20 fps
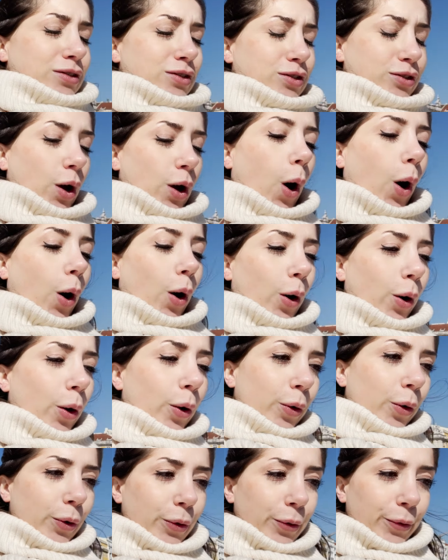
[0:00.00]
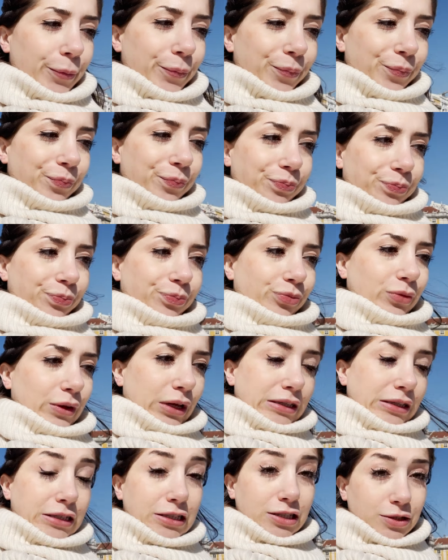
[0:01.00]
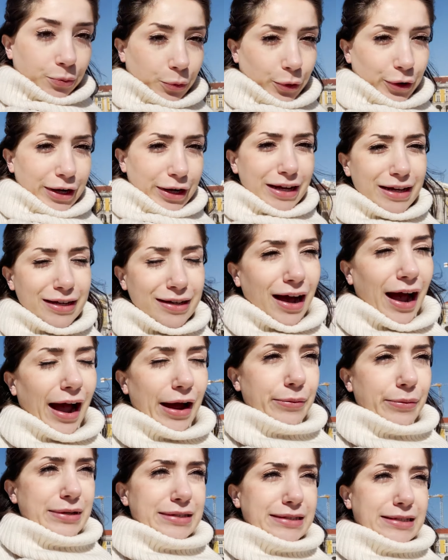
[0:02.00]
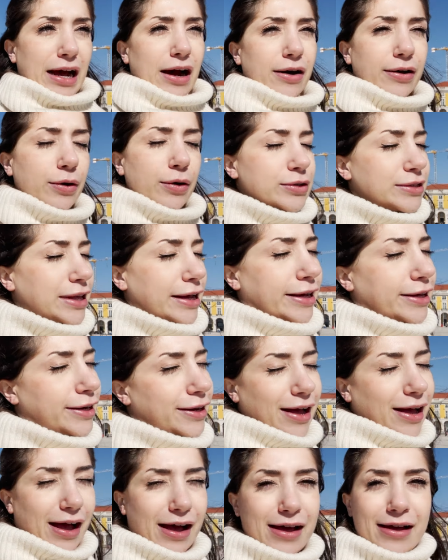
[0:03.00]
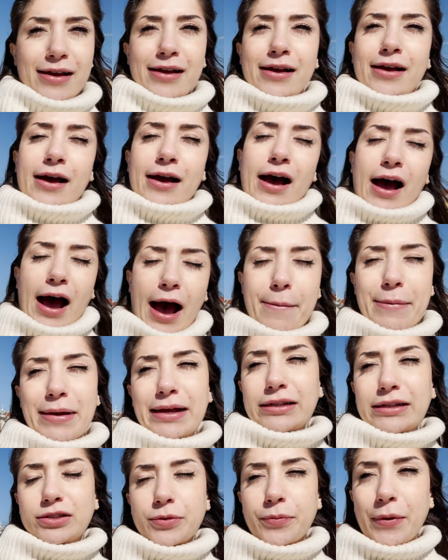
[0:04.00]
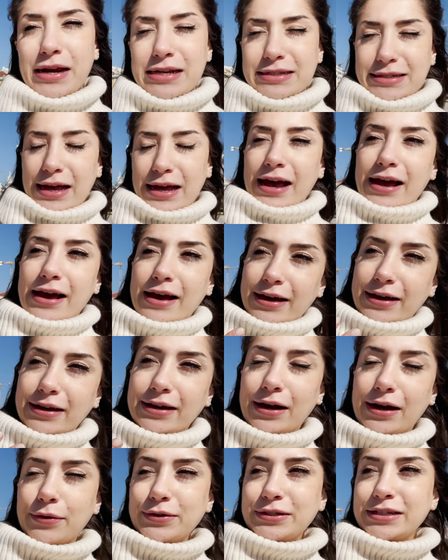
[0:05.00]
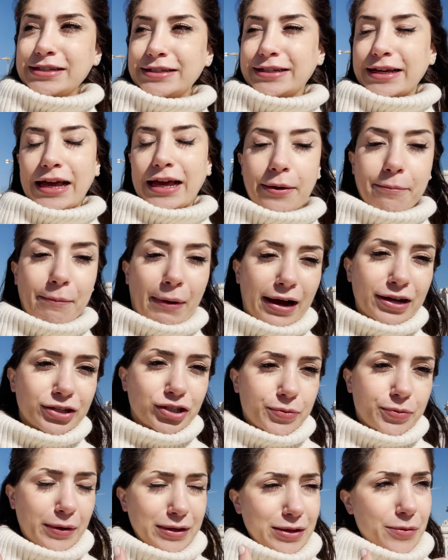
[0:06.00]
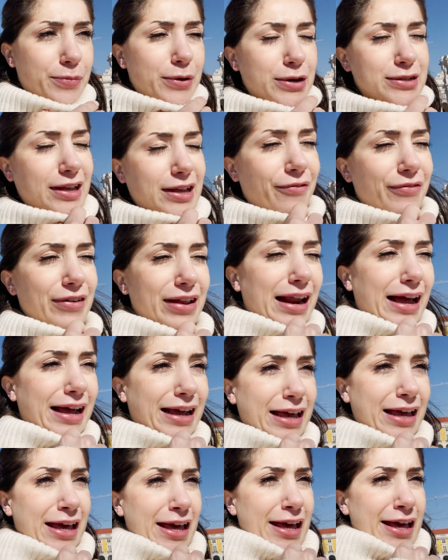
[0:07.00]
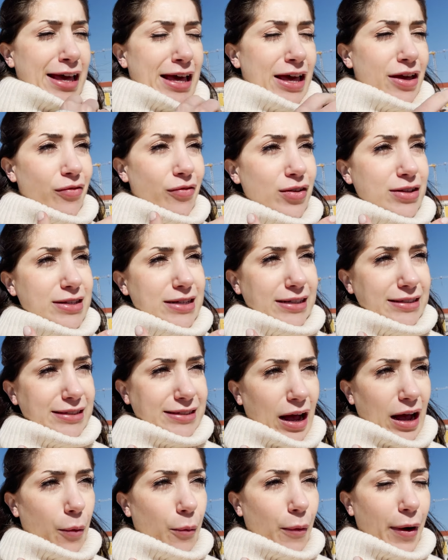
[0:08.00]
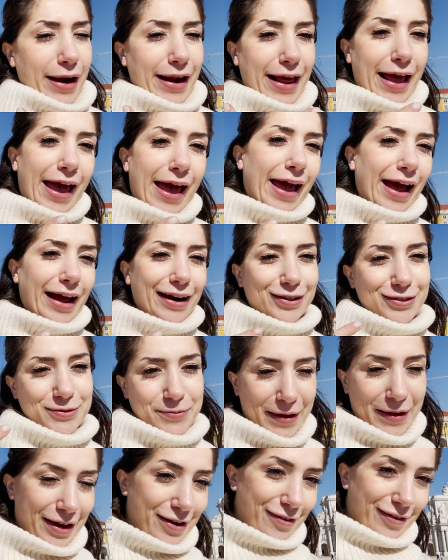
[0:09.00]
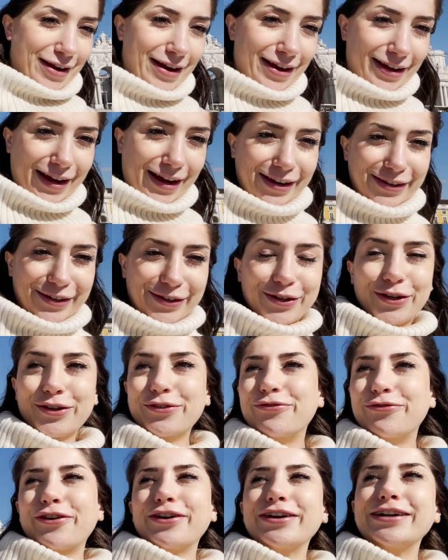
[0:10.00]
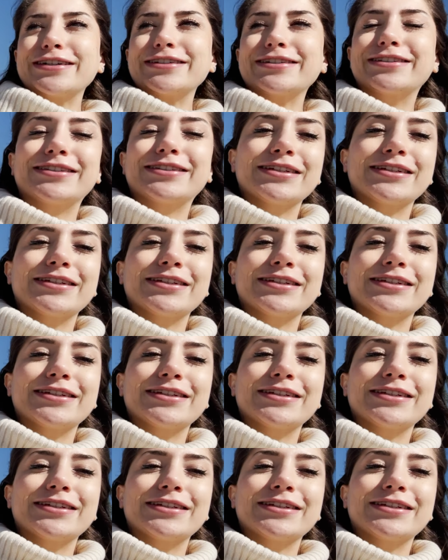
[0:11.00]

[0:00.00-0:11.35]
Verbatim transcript: So this morning I went down. I was like, I mean, to be honest, I wasn't thinking much about it because I feel like if you tell someone, hey, I lost my earring, can you look for it?